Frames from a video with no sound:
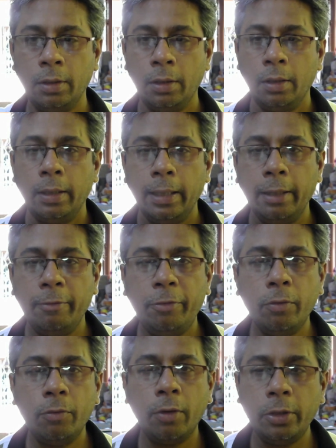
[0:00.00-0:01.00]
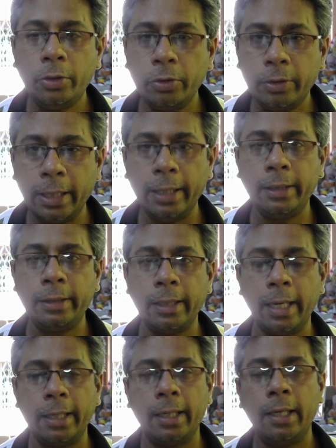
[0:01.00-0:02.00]
this. If you want to get
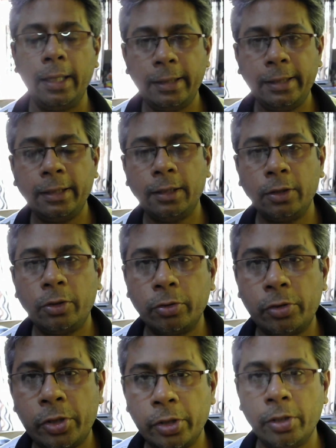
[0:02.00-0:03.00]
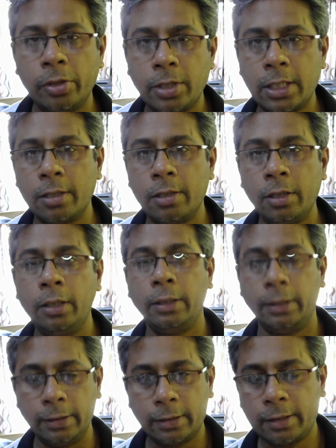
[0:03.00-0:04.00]
analytical question answer,
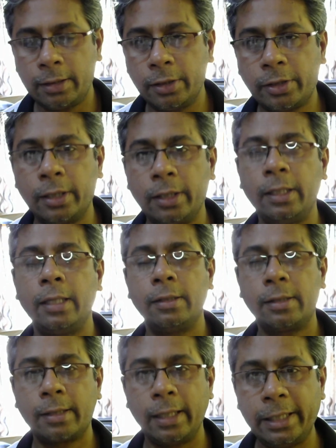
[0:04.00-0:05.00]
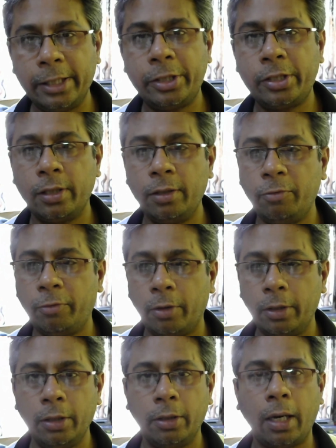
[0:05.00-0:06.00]
discussion and suggestion for
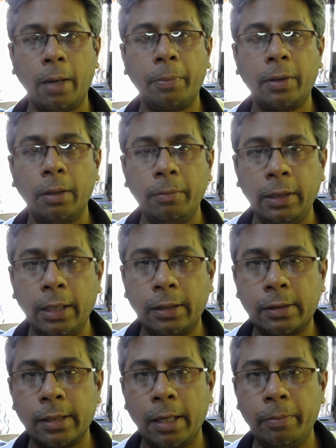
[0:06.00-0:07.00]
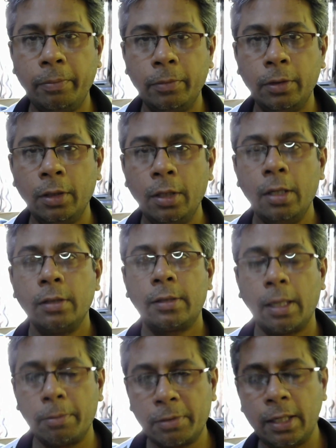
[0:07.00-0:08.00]
your upcoming exam,
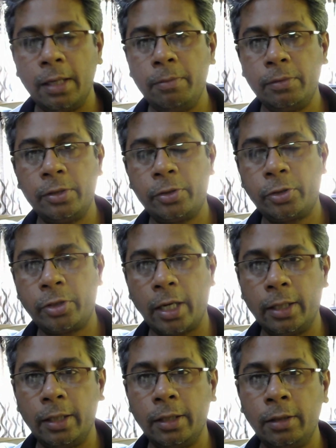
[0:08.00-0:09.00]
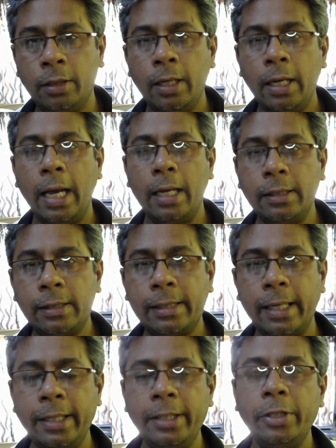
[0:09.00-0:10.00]
subscribe this channel and
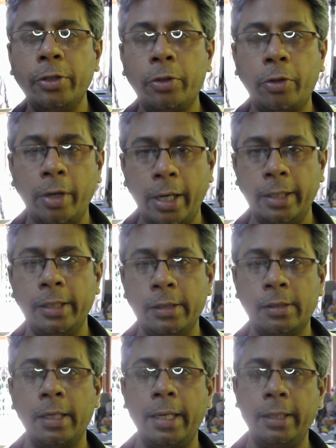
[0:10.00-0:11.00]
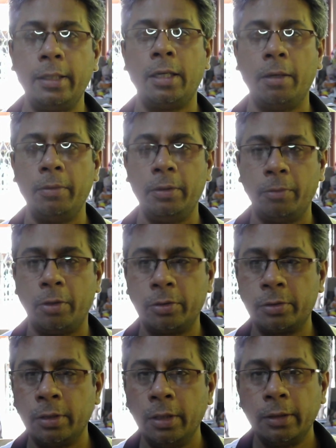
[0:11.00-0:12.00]
send your queries in comment
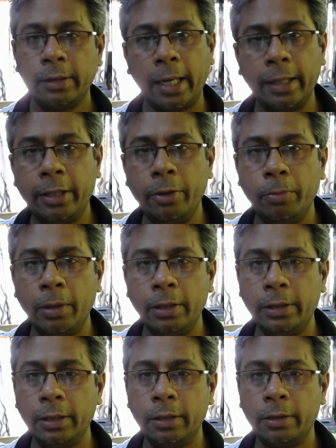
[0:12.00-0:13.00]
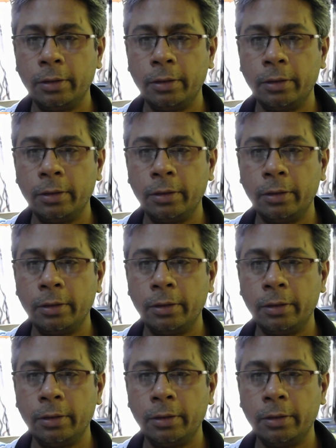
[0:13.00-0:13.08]
box. Thank you, my dear.